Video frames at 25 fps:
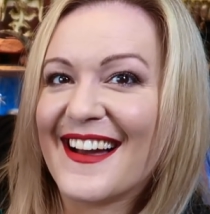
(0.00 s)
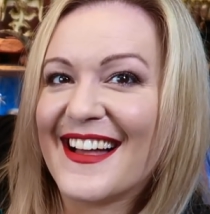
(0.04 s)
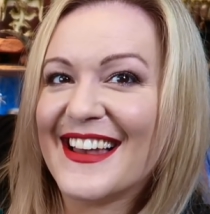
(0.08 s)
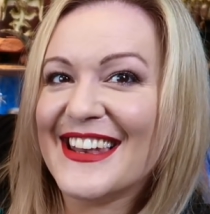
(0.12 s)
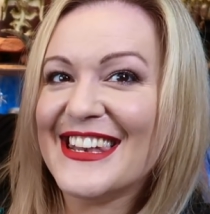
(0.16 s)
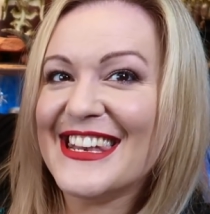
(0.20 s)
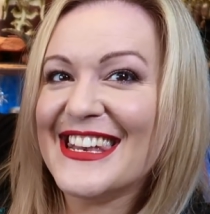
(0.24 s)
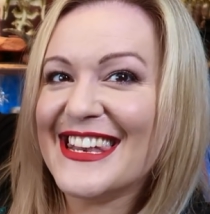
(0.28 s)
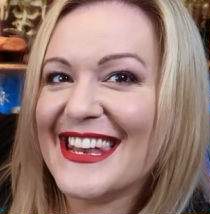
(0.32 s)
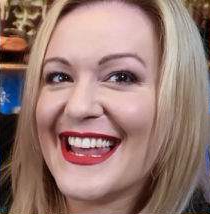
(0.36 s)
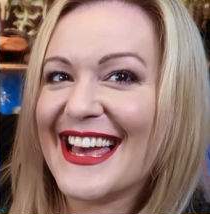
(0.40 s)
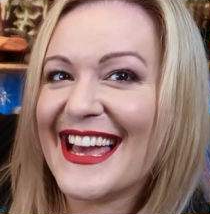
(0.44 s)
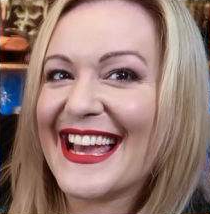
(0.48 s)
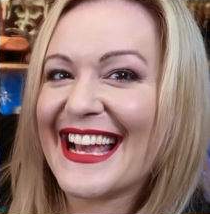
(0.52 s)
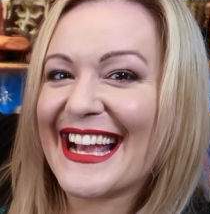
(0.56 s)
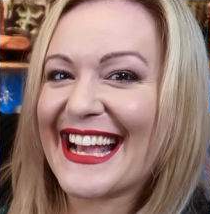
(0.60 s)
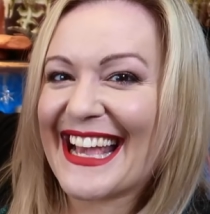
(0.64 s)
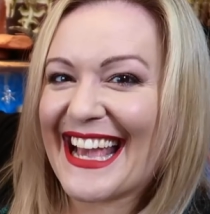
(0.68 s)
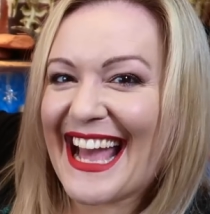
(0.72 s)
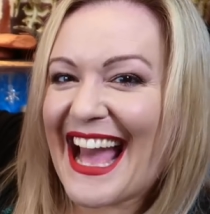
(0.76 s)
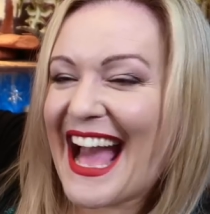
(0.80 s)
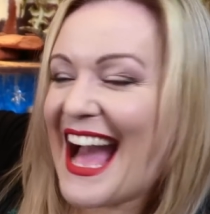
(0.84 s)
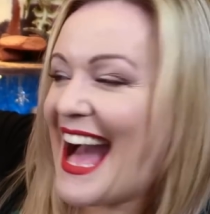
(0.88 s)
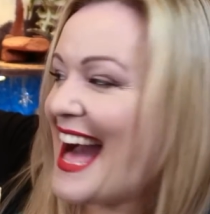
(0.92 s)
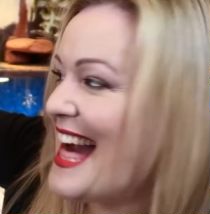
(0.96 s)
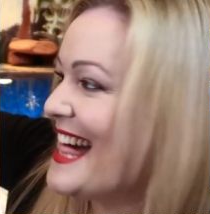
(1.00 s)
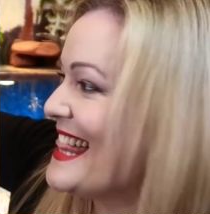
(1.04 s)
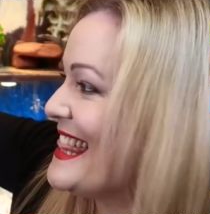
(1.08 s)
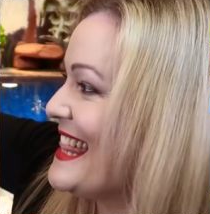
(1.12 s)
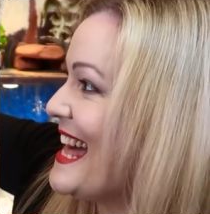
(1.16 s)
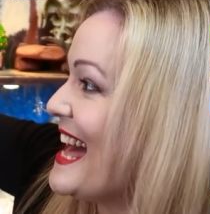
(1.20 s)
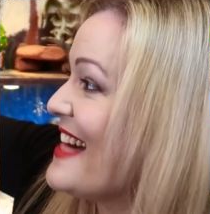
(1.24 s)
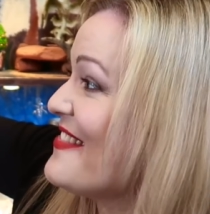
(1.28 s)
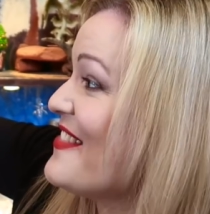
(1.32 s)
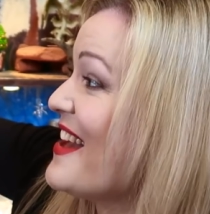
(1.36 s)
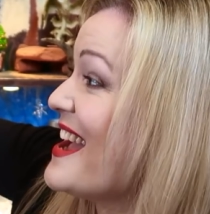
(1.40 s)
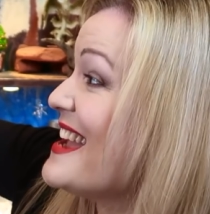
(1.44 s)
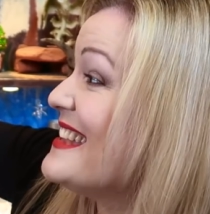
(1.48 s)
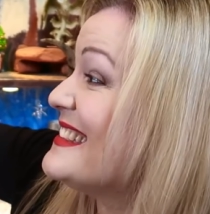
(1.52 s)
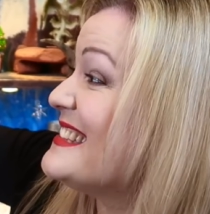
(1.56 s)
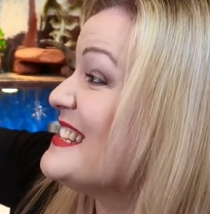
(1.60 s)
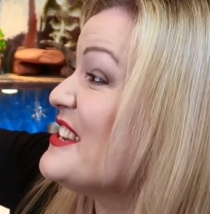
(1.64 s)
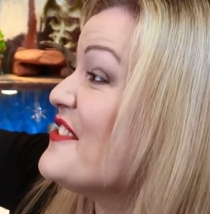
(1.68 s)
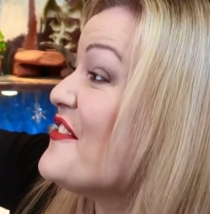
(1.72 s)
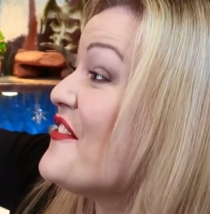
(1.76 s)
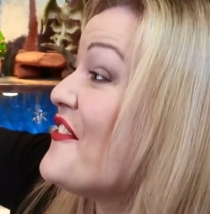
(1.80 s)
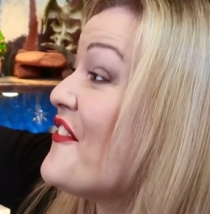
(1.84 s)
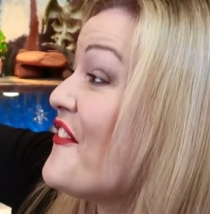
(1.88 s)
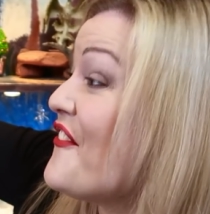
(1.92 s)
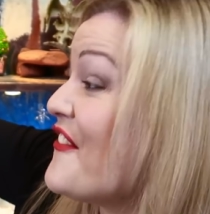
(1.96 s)
Look at that. That is an
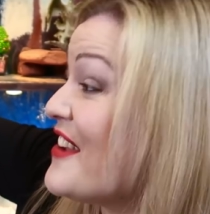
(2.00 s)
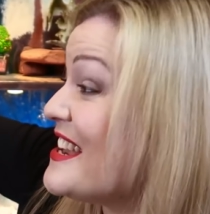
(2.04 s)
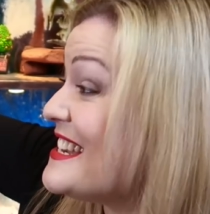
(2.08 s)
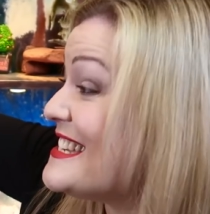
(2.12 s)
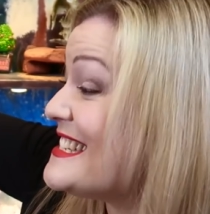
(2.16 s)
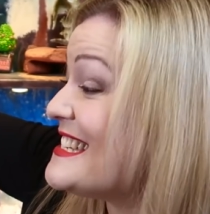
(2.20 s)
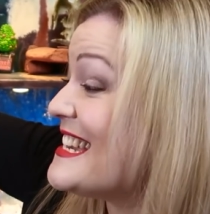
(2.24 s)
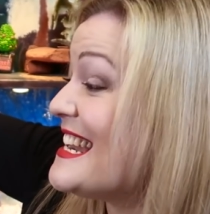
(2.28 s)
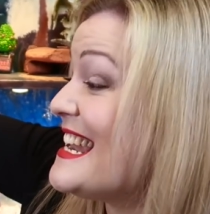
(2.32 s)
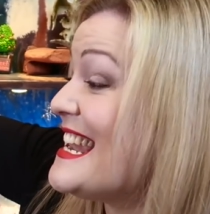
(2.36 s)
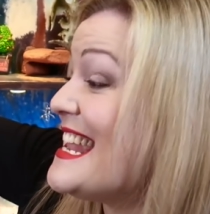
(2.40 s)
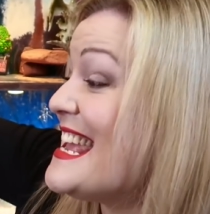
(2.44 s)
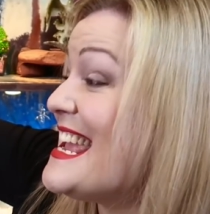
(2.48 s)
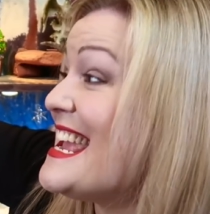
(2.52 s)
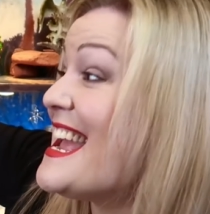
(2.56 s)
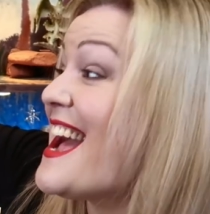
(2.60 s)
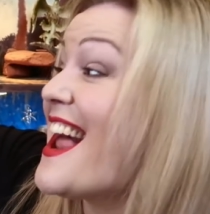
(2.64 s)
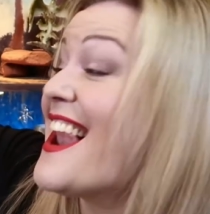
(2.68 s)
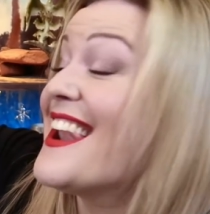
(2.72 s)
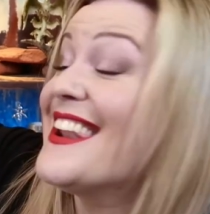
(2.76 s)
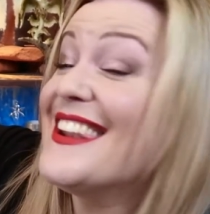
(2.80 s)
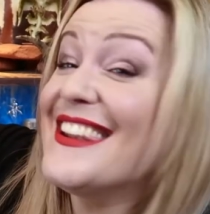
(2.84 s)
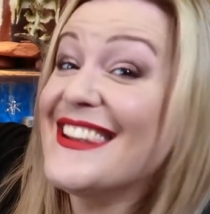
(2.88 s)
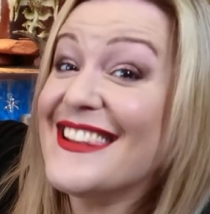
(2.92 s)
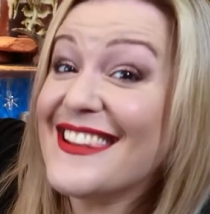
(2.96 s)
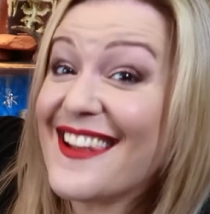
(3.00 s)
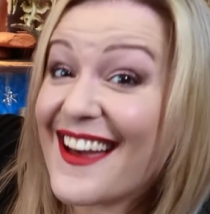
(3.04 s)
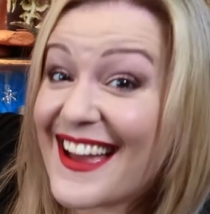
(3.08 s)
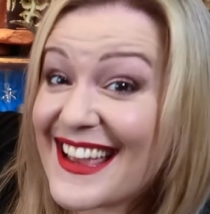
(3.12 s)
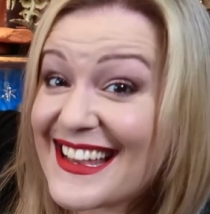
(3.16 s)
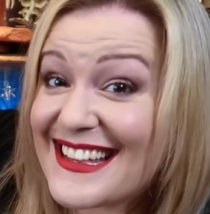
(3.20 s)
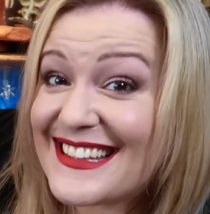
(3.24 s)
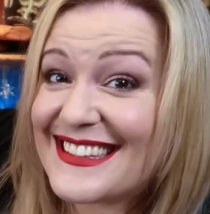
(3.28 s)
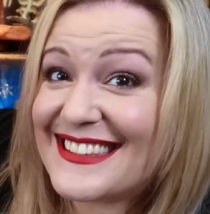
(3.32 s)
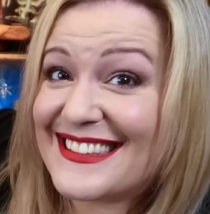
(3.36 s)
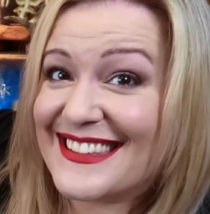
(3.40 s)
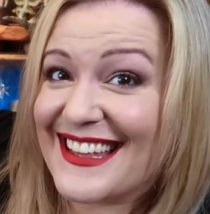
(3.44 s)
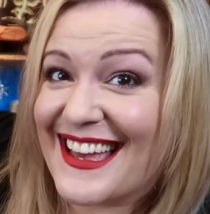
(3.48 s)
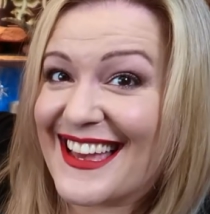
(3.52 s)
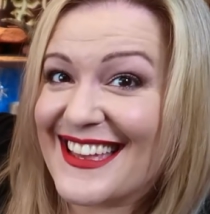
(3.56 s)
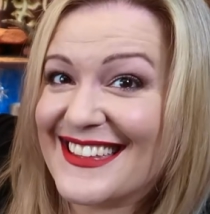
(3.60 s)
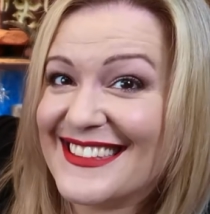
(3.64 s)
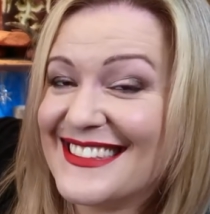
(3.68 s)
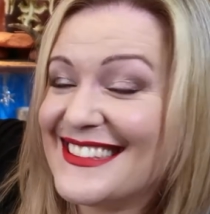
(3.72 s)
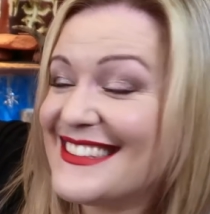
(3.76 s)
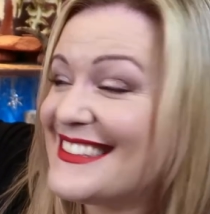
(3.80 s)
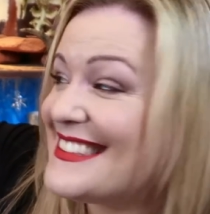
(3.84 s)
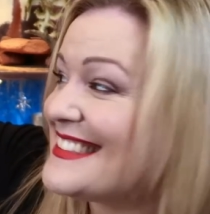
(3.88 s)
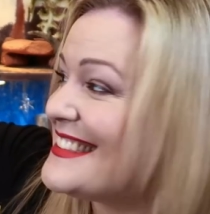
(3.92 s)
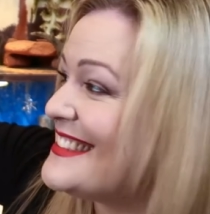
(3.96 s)
officially
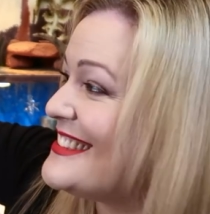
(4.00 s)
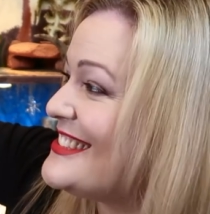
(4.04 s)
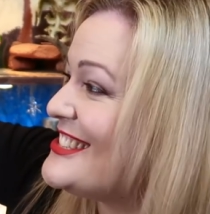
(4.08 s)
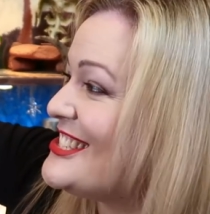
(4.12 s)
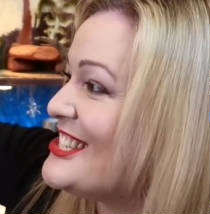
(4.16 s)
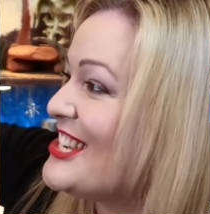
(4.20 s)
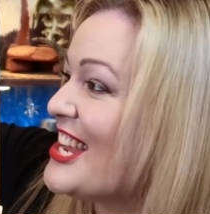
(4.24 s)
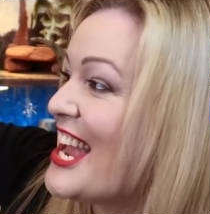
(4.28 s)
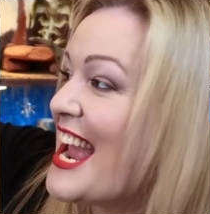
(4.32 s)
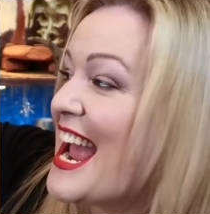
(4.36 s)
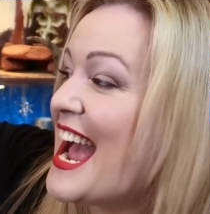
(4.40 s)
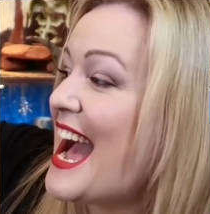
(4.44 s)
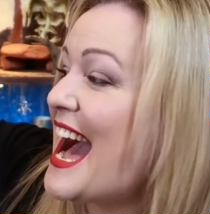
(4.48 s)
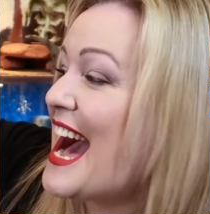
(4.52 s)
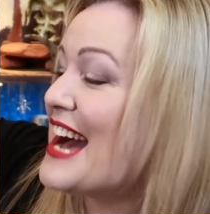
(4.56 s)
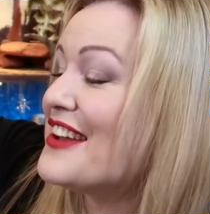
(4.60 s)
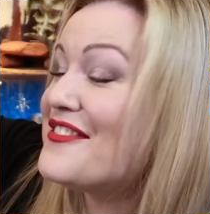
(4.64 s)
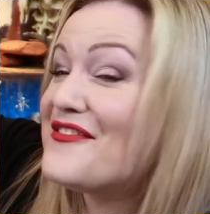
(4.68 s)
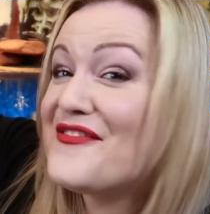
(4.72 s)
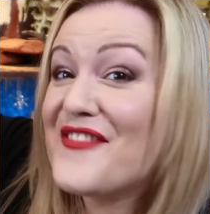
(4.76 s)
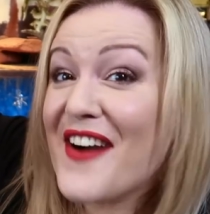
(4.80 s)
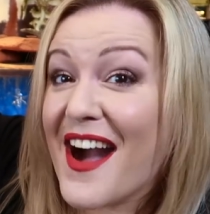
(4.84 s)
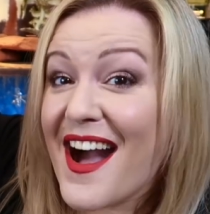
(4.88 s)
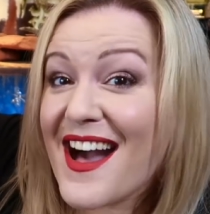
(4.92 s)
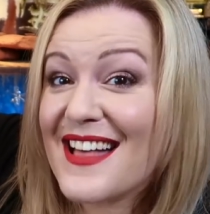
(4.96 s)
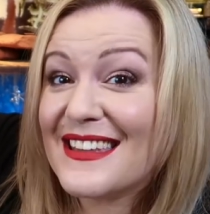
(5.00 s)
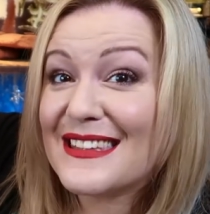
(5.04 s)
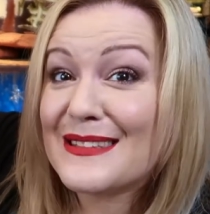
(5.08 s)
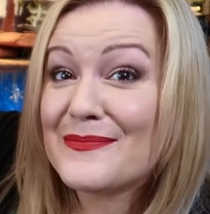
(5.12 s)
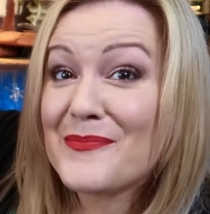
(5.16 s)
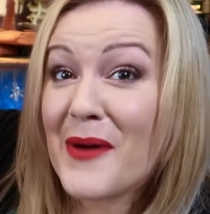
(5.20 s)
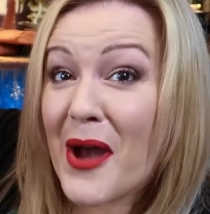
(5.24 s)
licensed advanced